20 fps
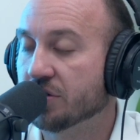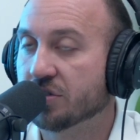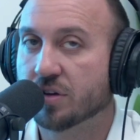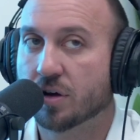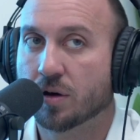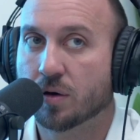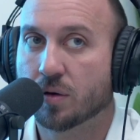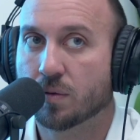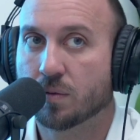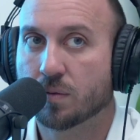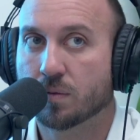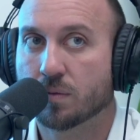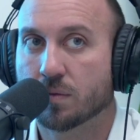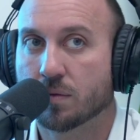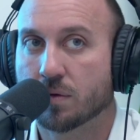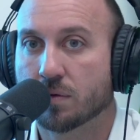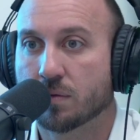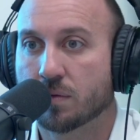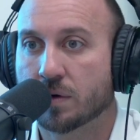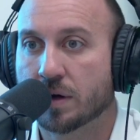So
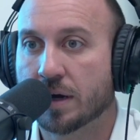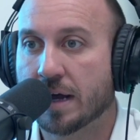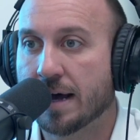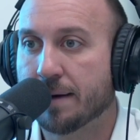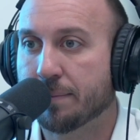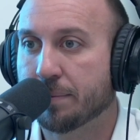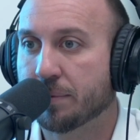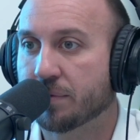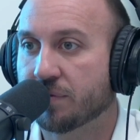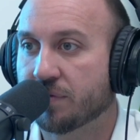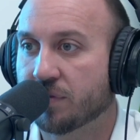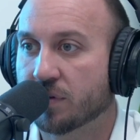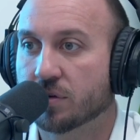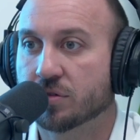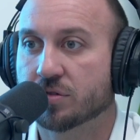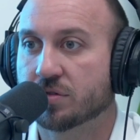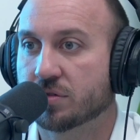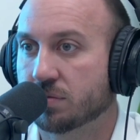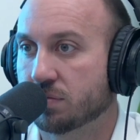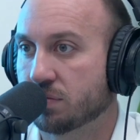when Apple
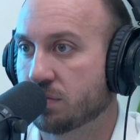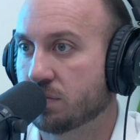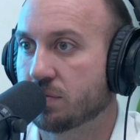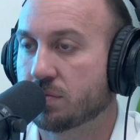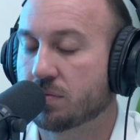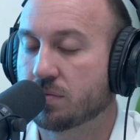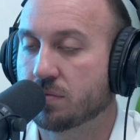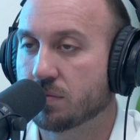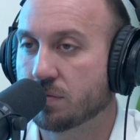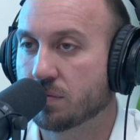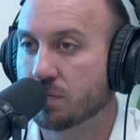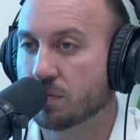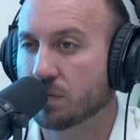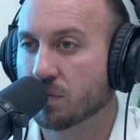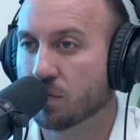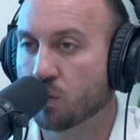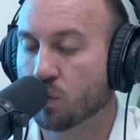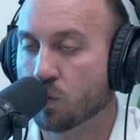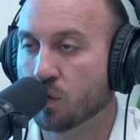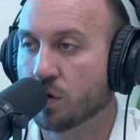first
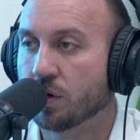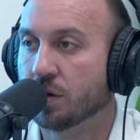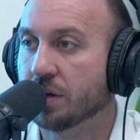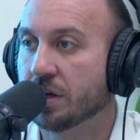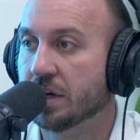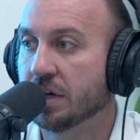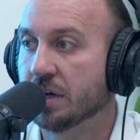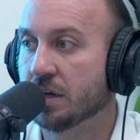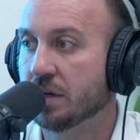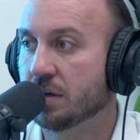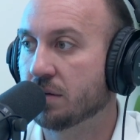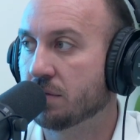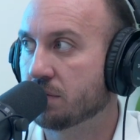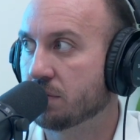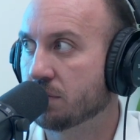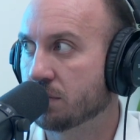really